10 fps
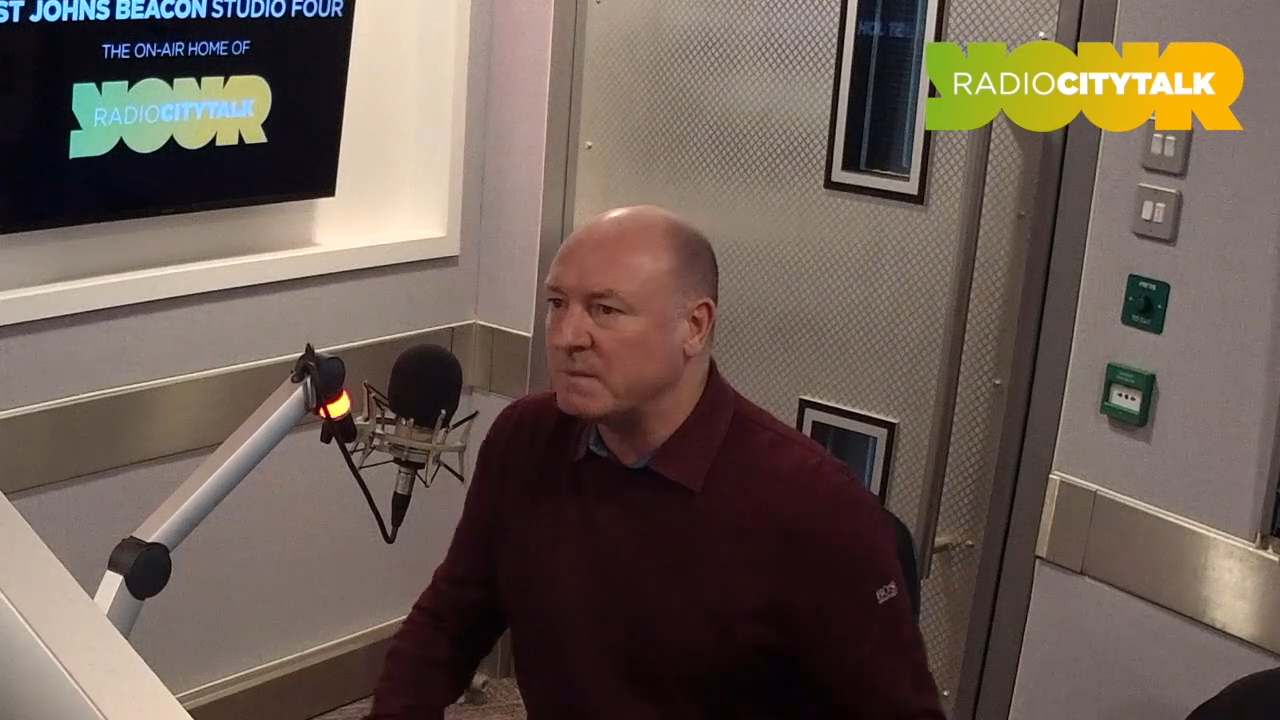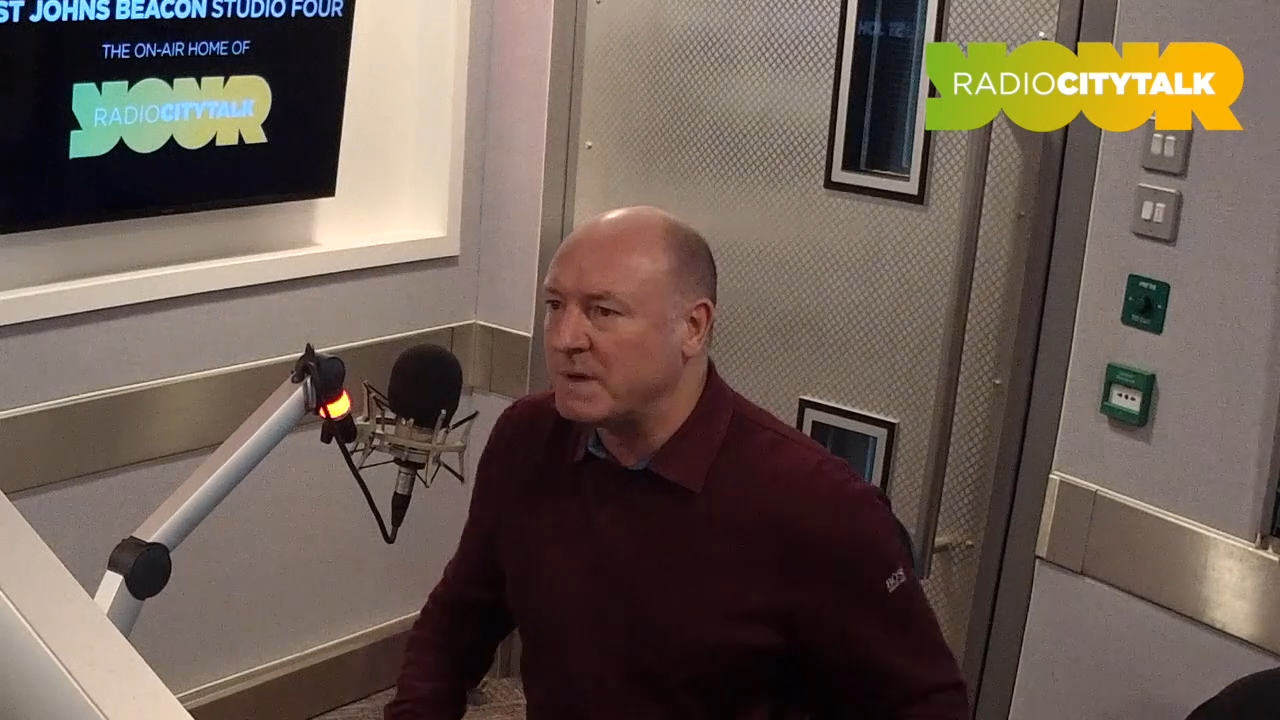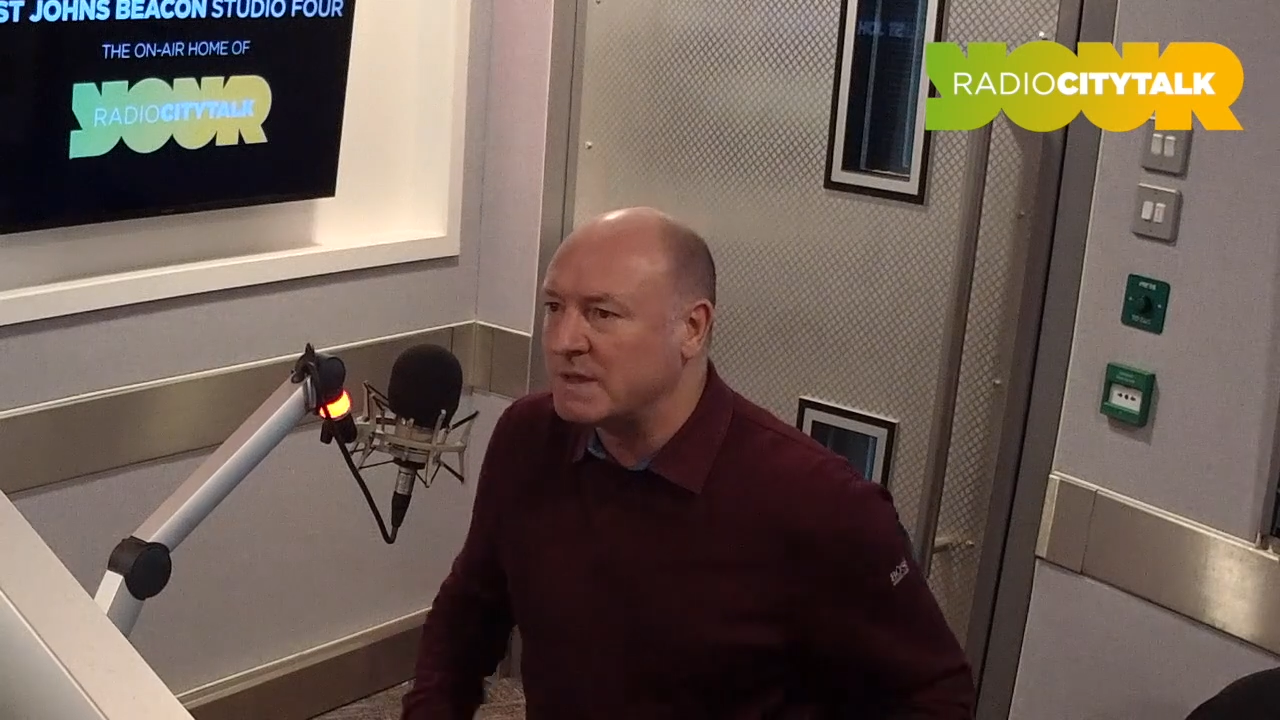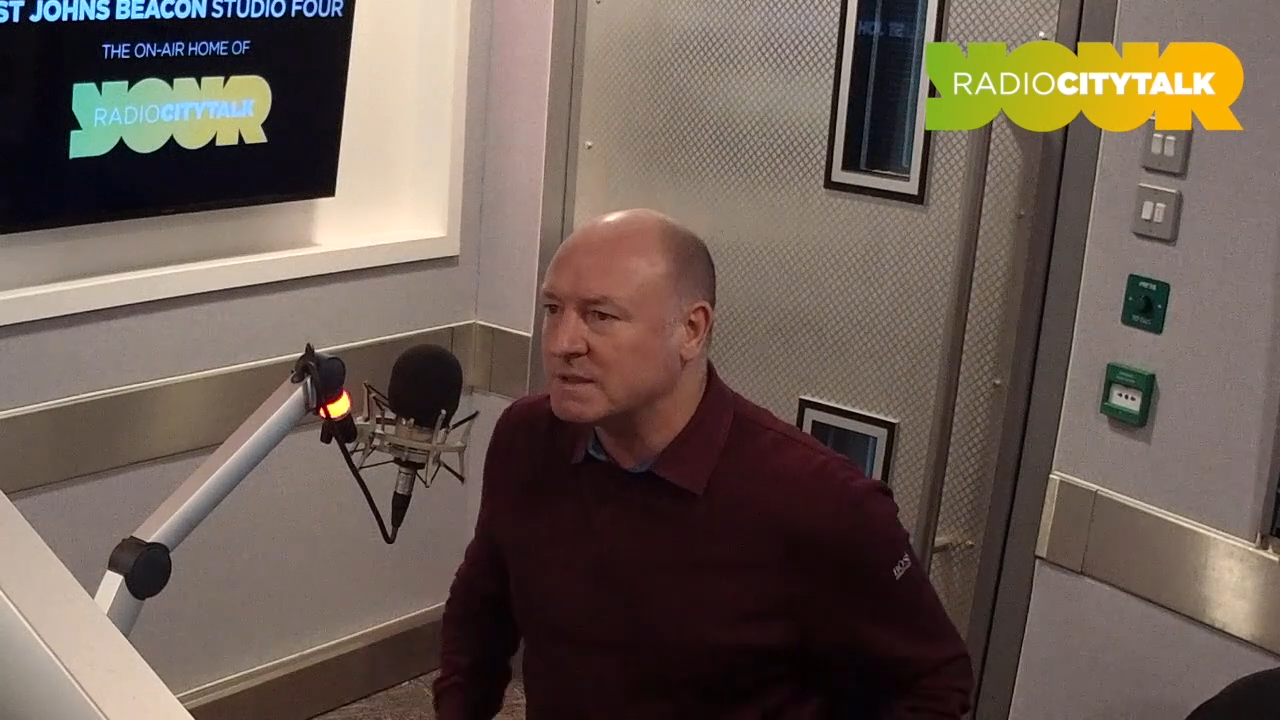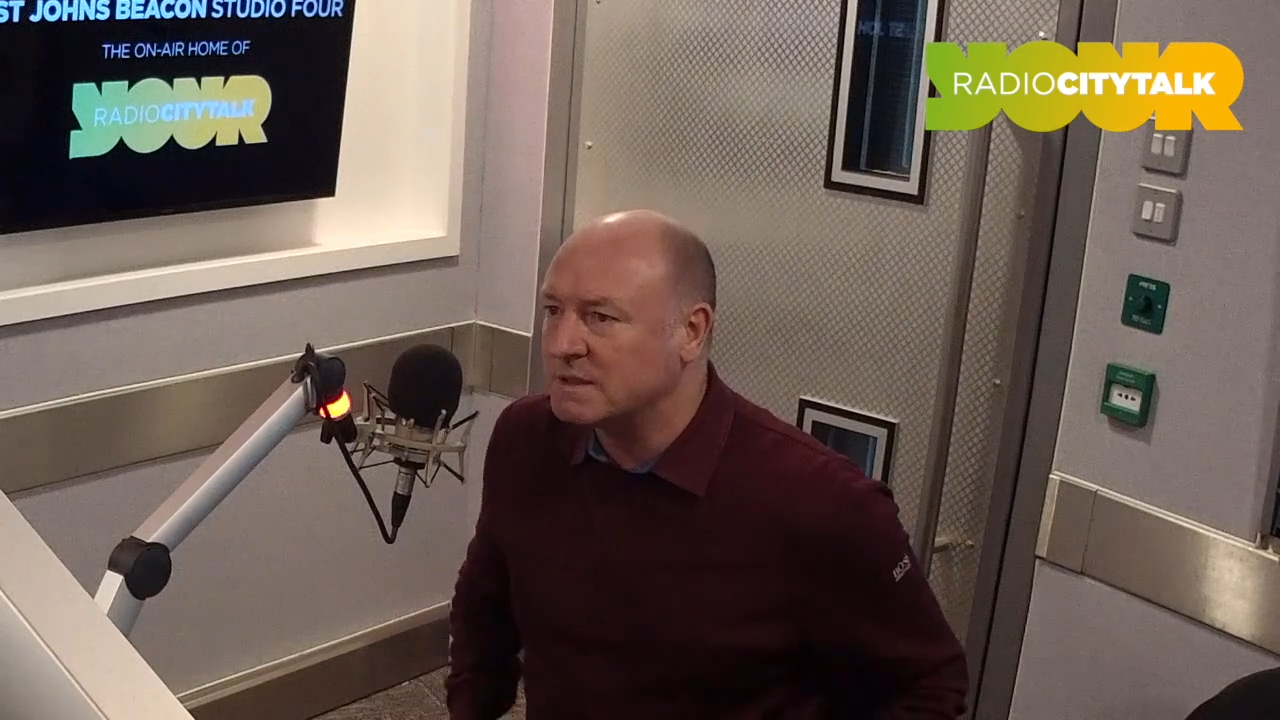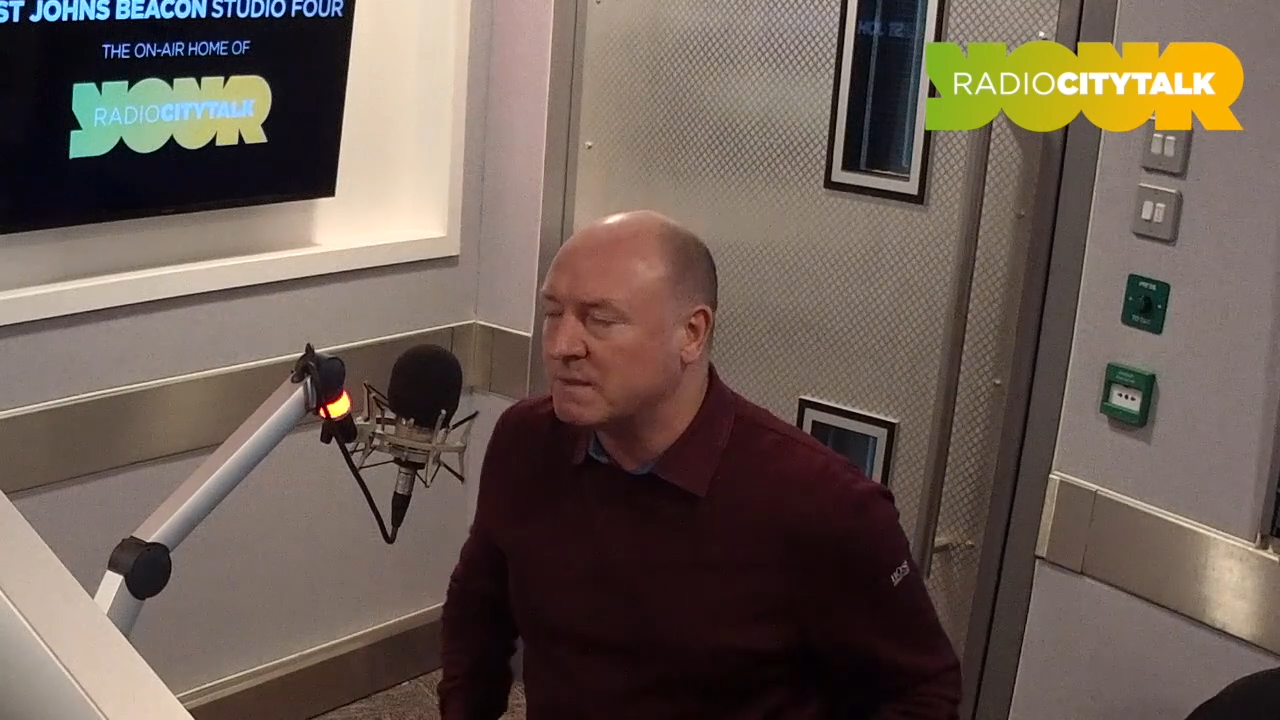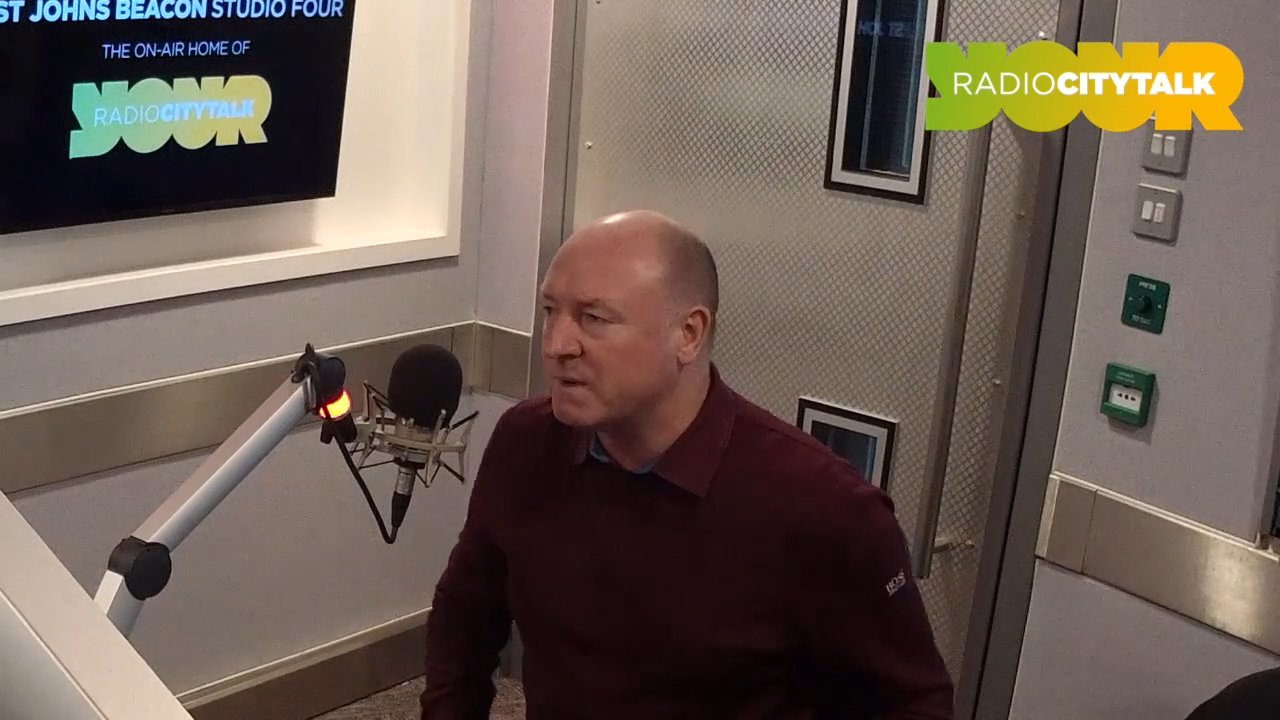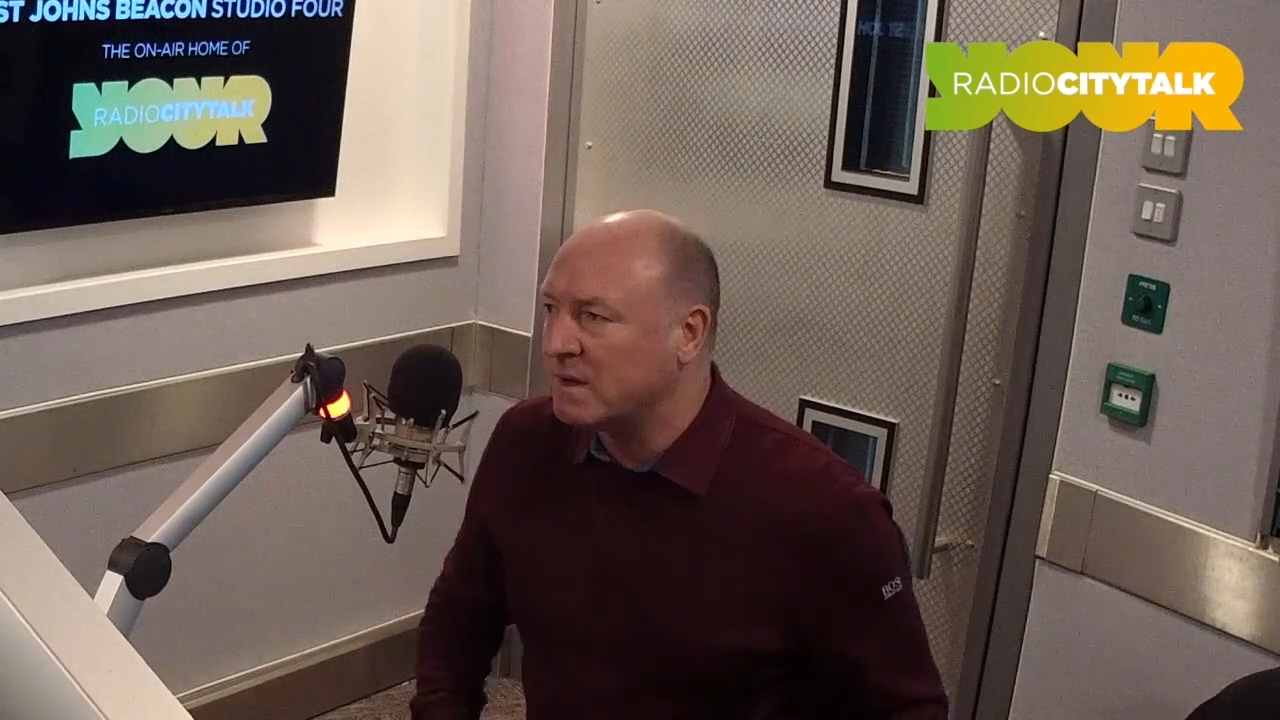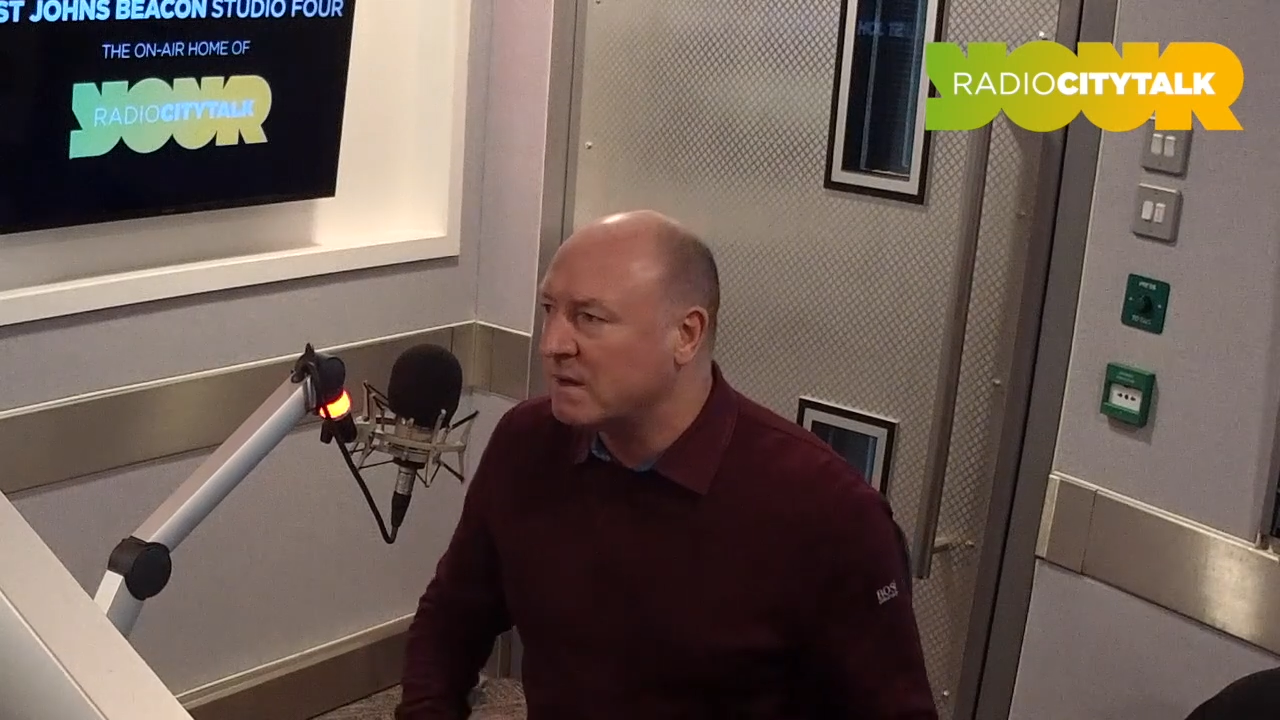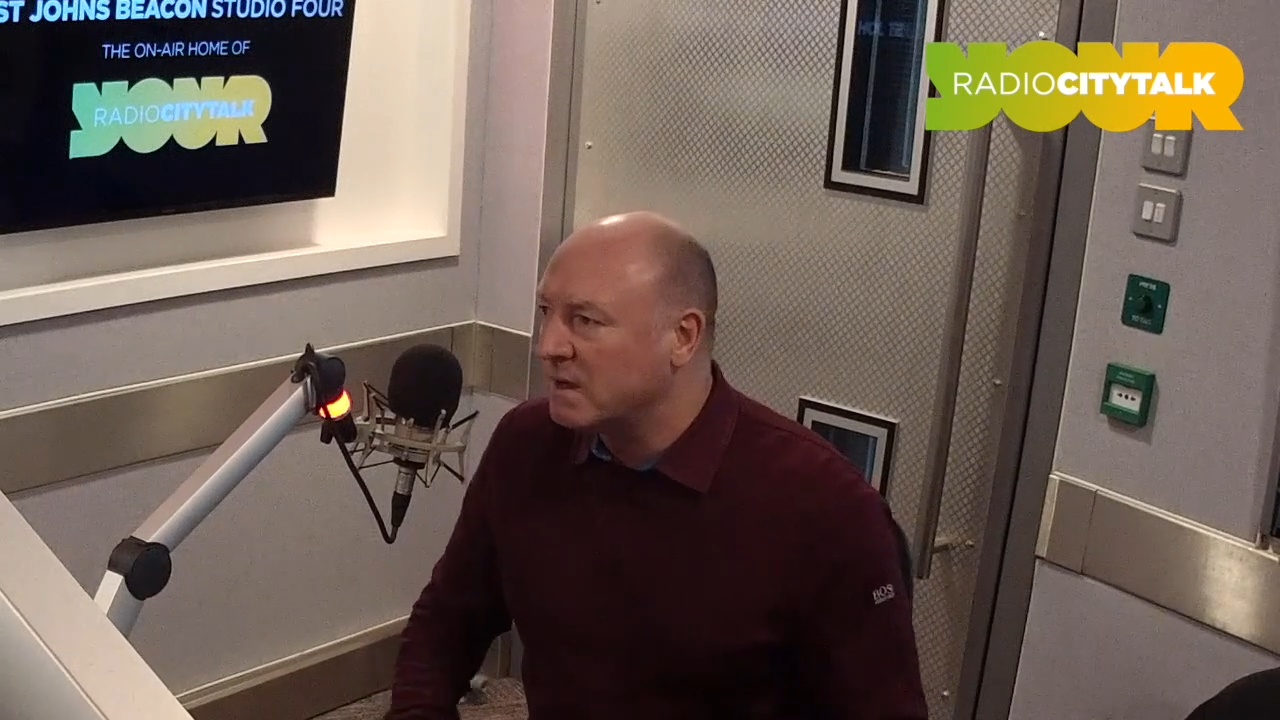the past
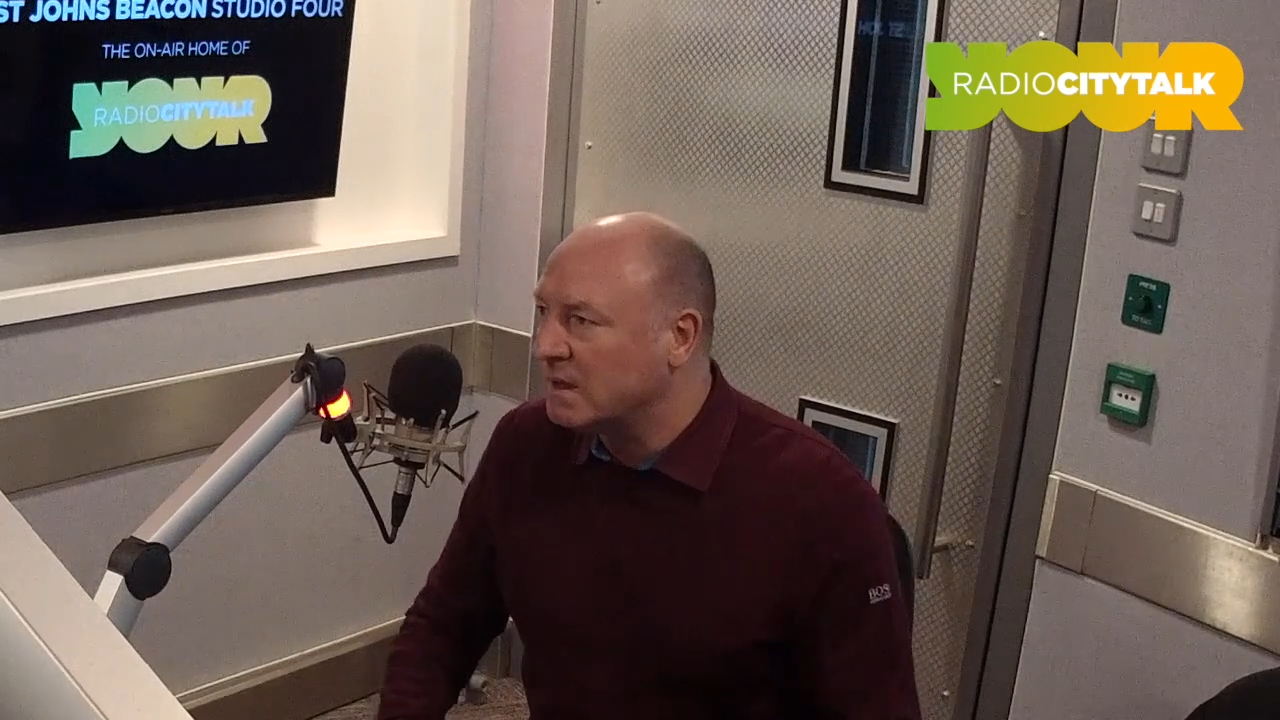about